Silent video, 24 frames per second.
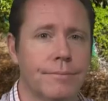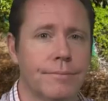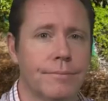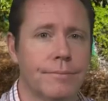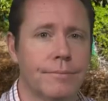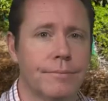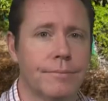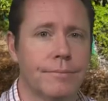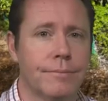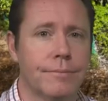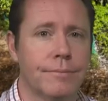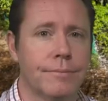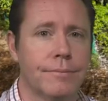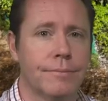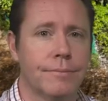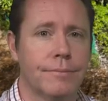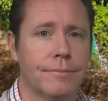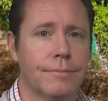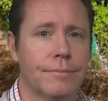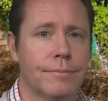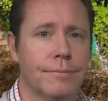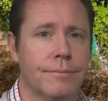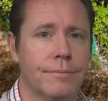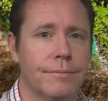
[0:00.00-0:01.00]

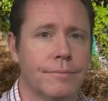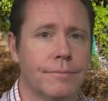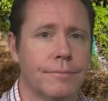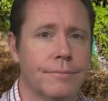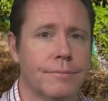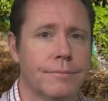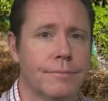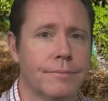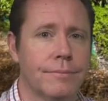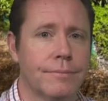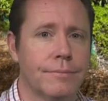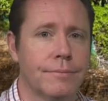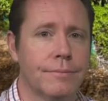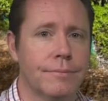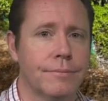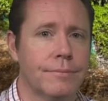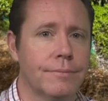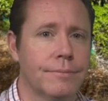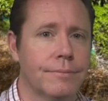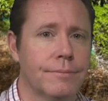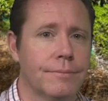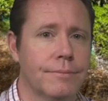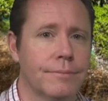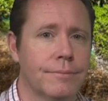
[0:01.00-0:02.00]

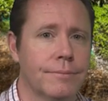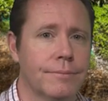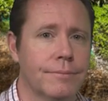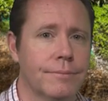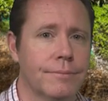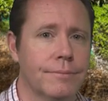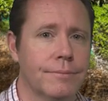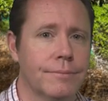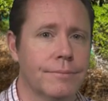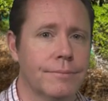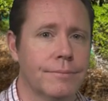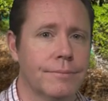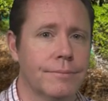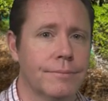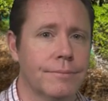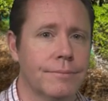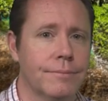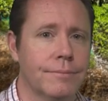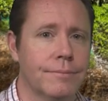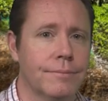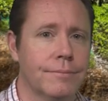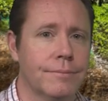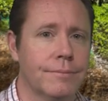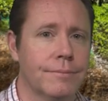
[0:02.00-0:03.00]

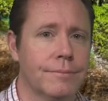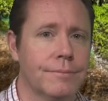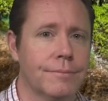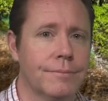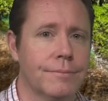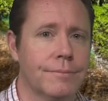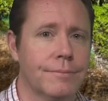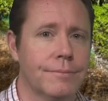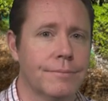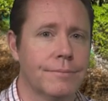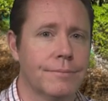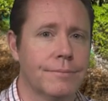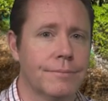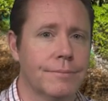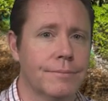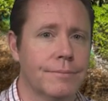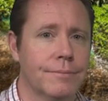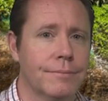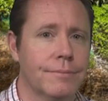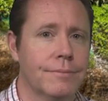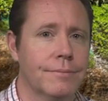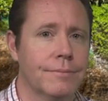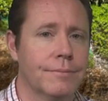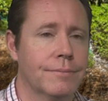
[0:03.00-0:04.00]

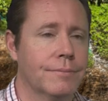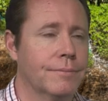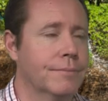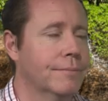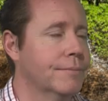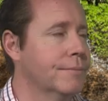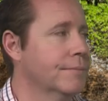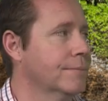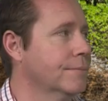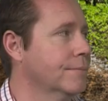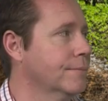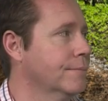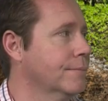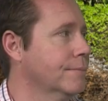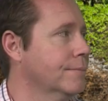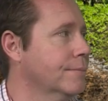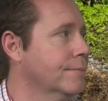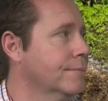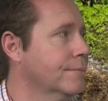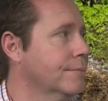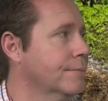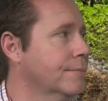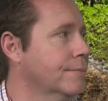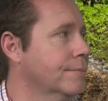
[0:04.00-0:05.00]

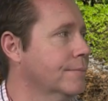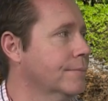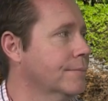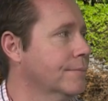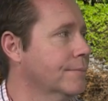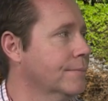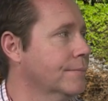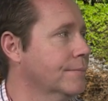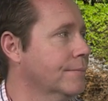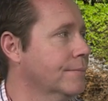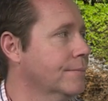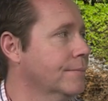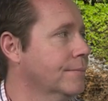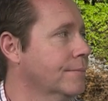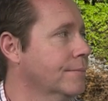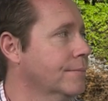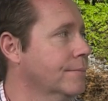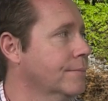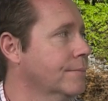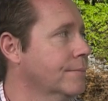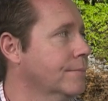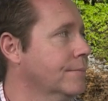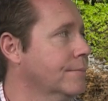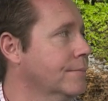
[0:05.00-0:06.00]

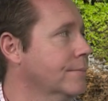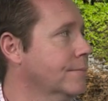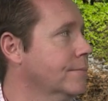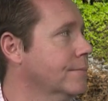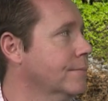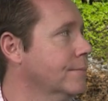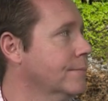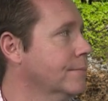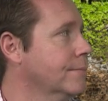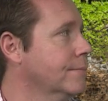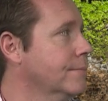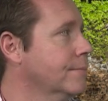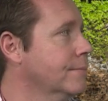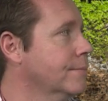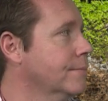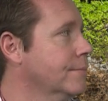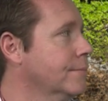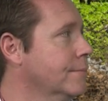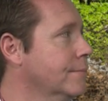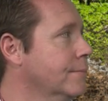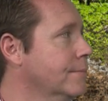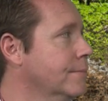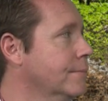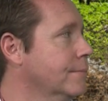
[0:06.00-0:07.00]

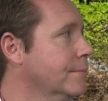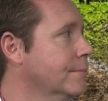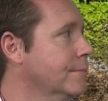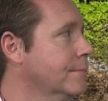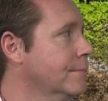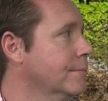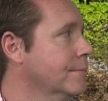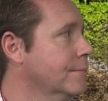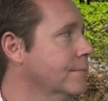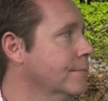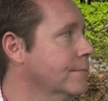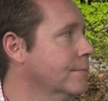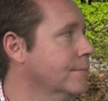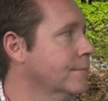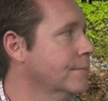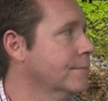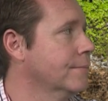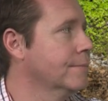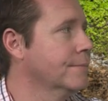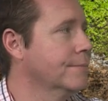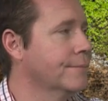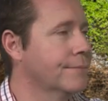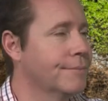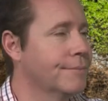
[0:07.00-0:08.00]
(not speaking)